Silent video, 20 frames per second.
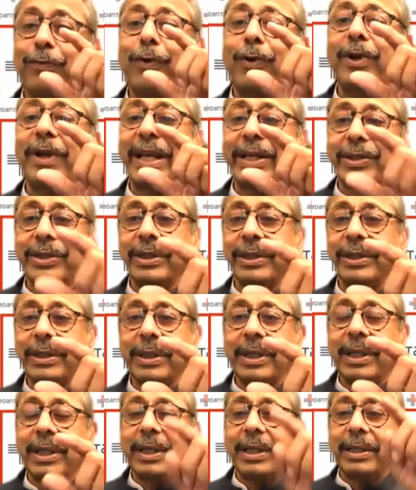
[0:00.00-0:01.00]
full
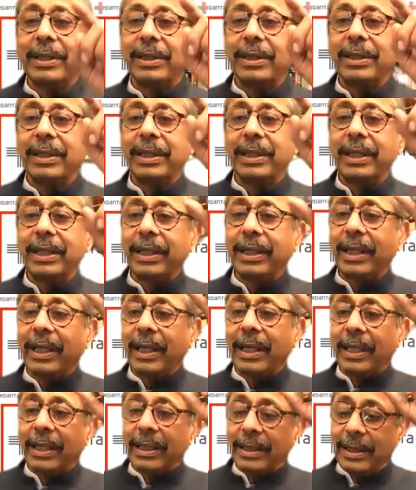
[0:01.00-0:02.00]
lesson, the
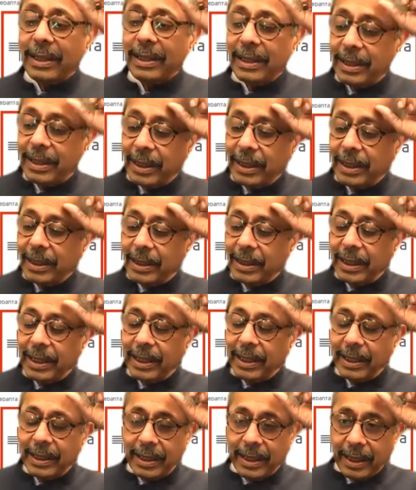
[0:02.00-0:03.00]

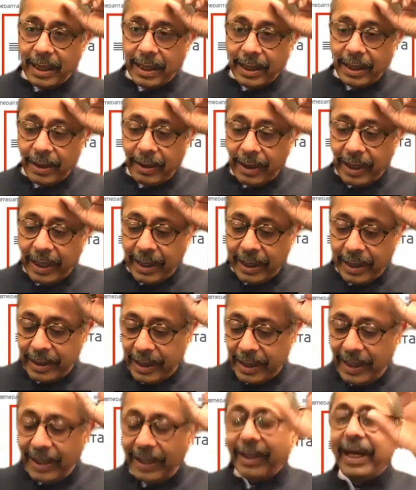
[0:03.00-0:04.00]

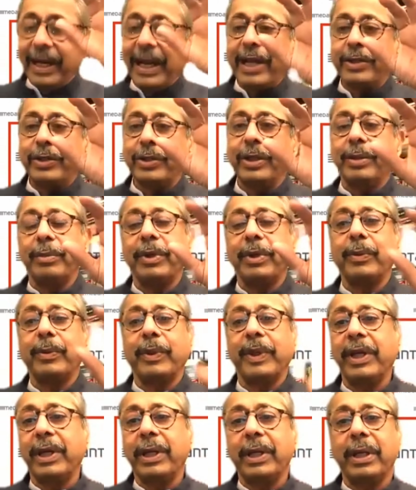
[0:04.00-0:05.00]
interaction
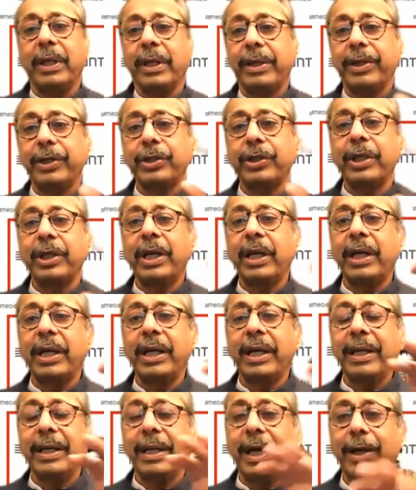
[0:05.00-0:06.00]
between
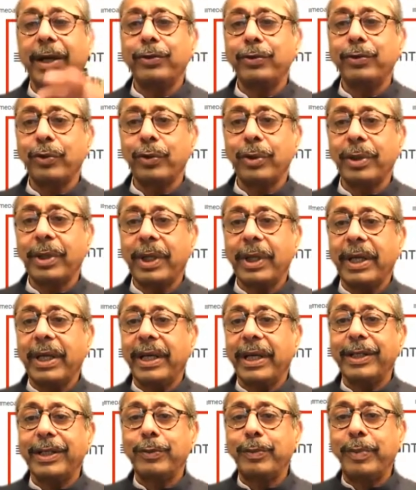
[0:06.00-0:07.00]
Krishna and Arjuna
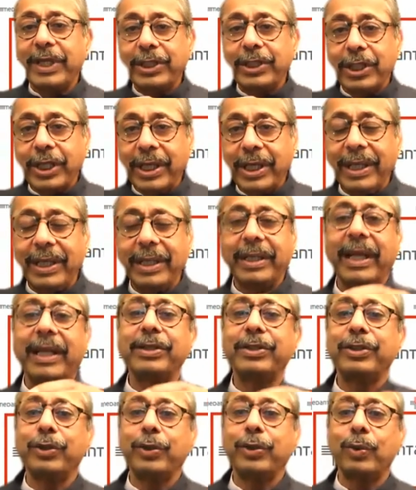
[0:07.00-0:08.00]
is basically
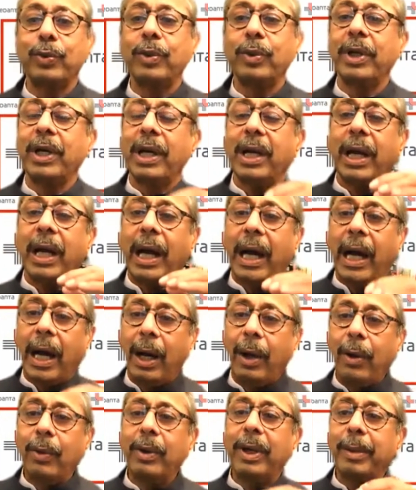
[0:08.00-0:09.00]
tells you
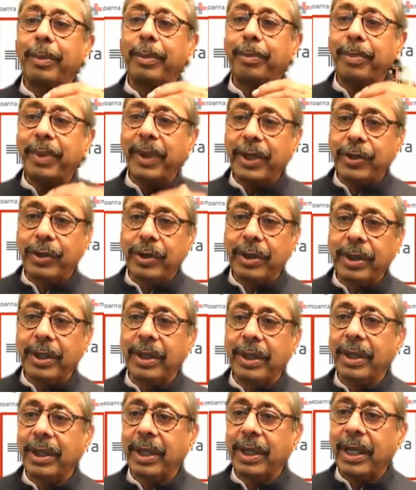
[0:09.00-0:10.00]
how a
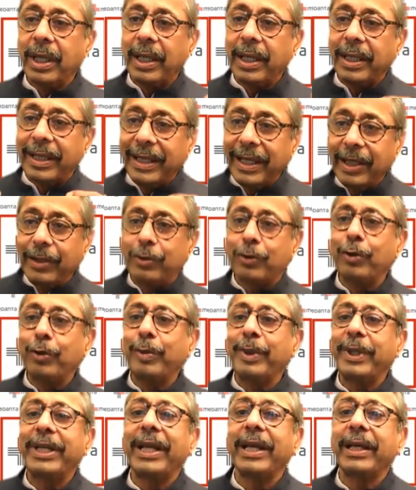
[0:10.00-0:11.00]
patient needs
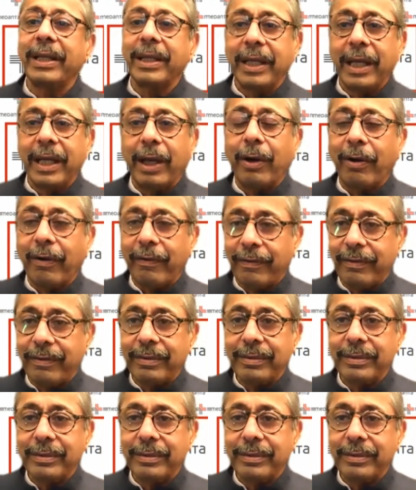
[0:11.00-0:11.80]
to be taken care of.